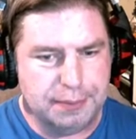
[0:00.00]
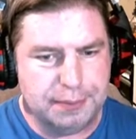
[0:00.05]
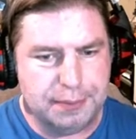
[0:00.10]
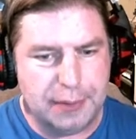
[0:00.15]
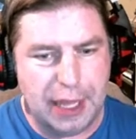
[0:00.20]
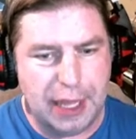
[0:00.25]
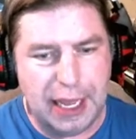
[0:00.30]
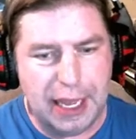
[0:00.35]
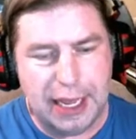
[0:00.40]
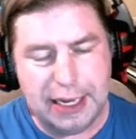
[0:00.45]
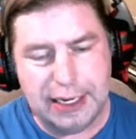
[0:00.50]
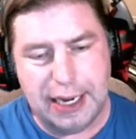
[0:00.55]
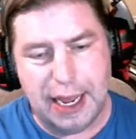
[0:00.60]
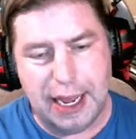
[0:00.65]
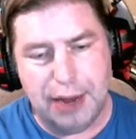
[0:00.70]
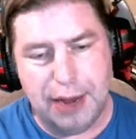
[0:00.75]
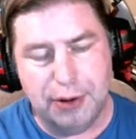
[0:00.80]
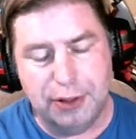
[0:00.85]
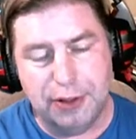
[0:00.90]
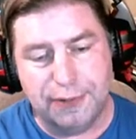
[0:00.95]
and
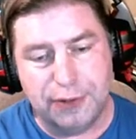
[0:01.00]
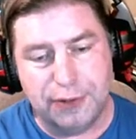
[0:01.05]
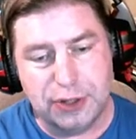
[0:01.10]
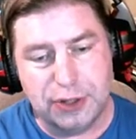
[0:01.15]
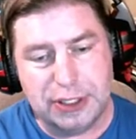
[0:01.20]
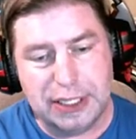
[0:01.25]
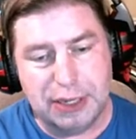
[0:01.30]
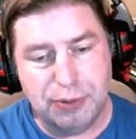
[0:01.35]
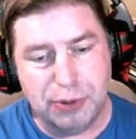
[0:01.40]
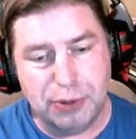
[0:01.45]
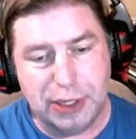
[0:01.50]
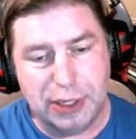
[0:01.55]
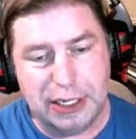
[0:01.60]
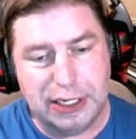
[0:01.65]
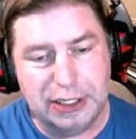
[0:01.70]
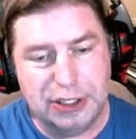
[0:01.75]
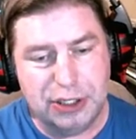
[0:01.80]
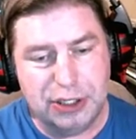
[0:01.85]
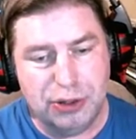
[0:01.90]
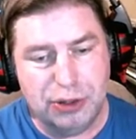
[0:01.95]
now the first thing we're going to
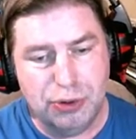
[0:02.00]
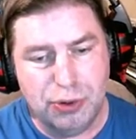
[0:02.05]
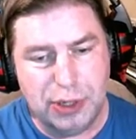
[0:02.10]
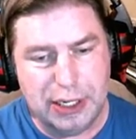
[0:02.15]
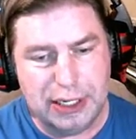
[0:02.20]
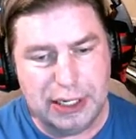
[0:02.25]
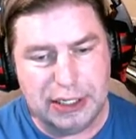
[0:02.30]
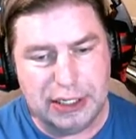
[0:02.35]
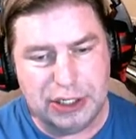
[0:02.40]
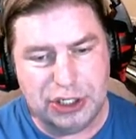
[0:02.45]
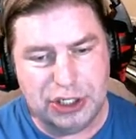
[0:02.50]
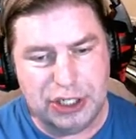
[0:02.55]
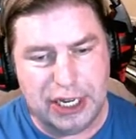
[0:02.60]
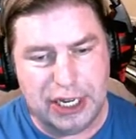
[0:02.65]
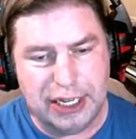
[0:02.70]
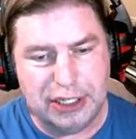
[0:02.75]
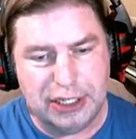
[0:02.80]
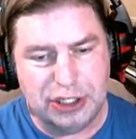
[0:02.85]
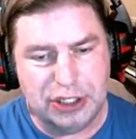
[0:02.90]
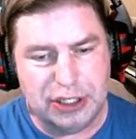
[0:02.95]
do is
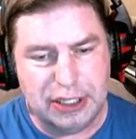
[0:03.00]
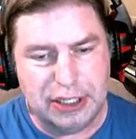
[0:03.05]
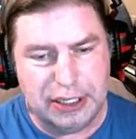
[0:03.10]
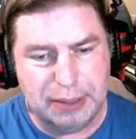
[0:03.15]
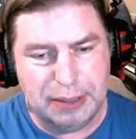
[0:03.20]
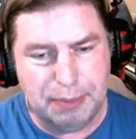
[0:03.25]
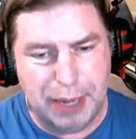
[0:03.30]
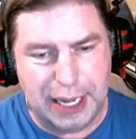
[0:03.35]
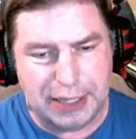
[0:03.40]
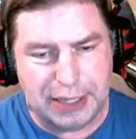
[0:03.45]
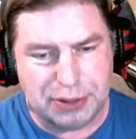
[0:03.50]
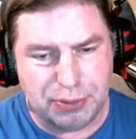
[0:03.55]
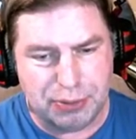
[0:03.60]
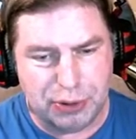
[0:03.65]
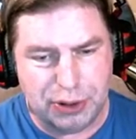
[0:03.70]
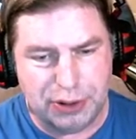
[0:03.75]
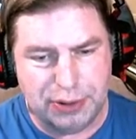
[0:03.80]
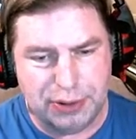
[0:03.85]
change the password.